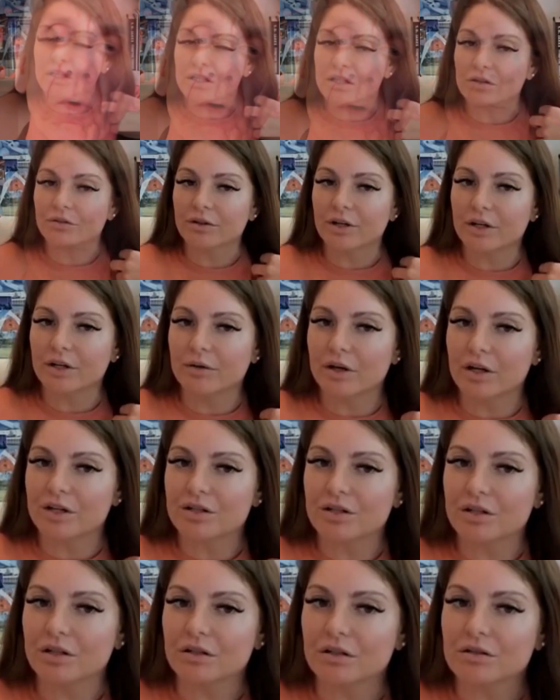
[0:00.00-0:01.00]
That's a great
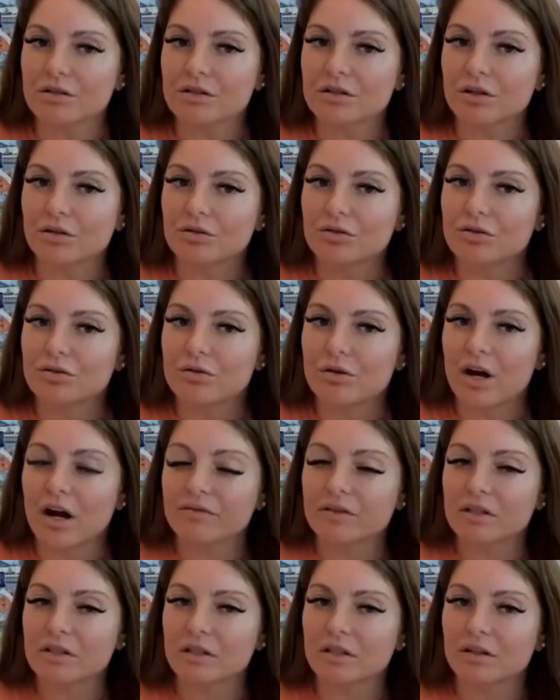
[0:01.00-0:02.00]
question. So you
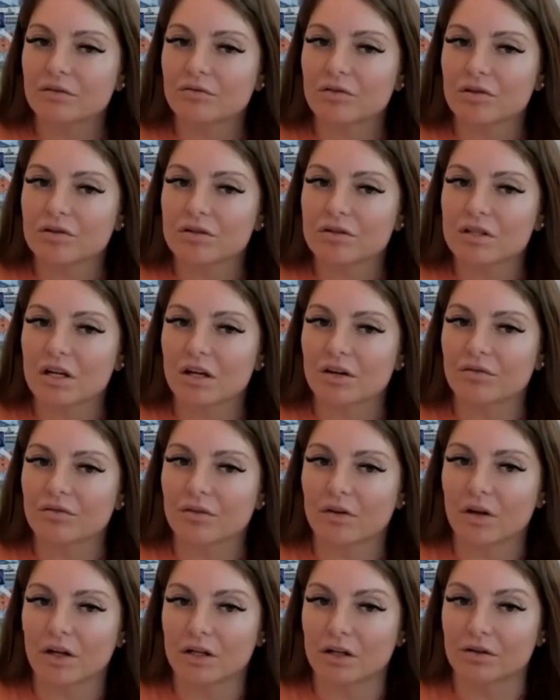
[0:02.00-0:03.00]
have to give yourself
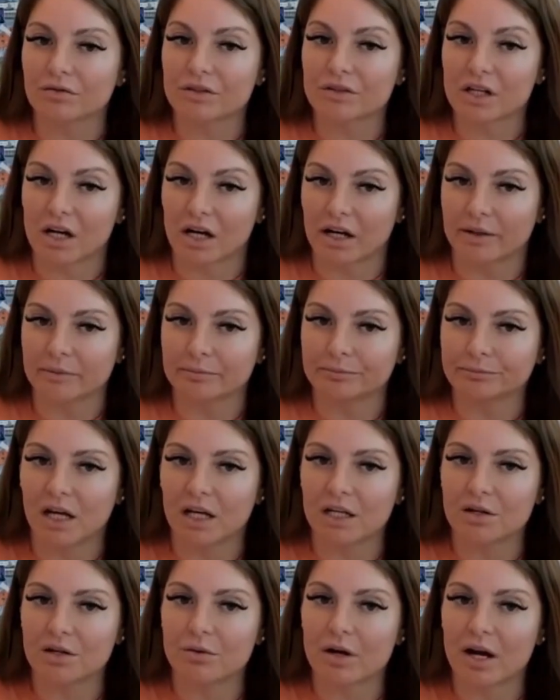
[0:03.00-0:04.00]
enough time
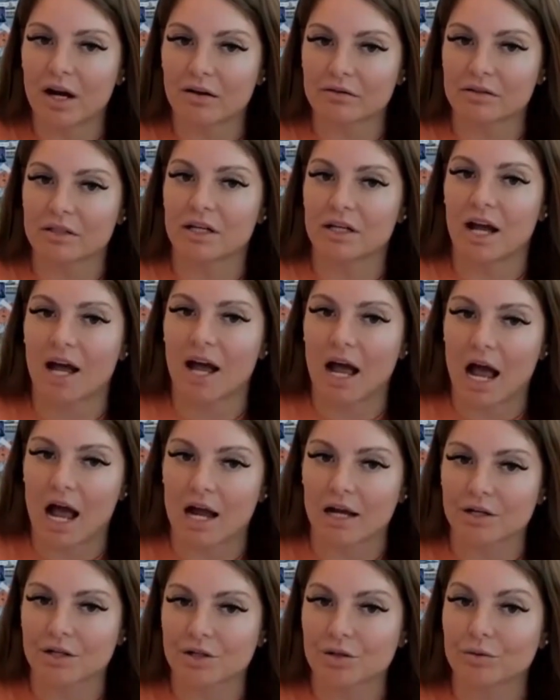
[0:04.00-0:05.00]
and you have to
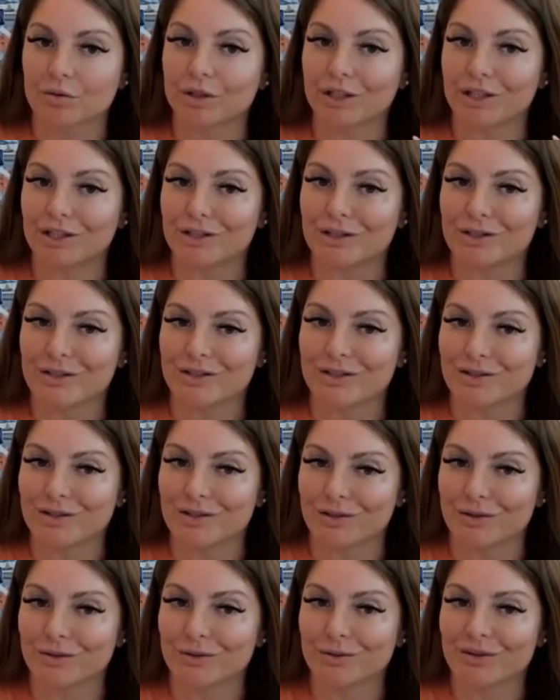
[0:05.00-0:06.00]
actually
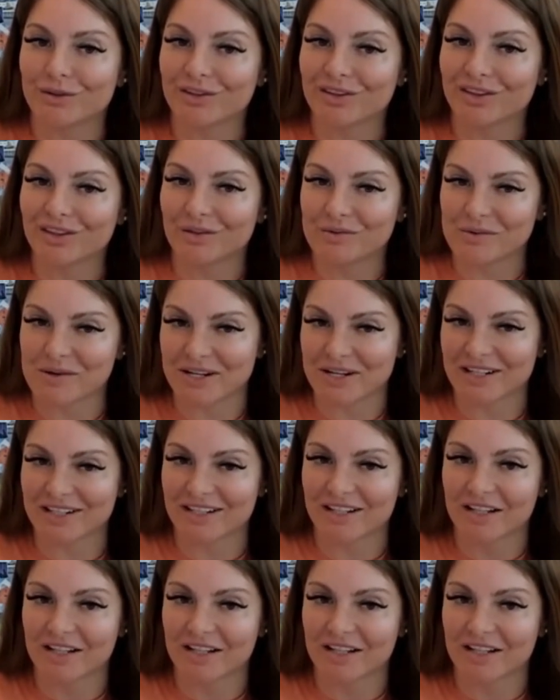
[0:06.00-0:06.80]
do the work.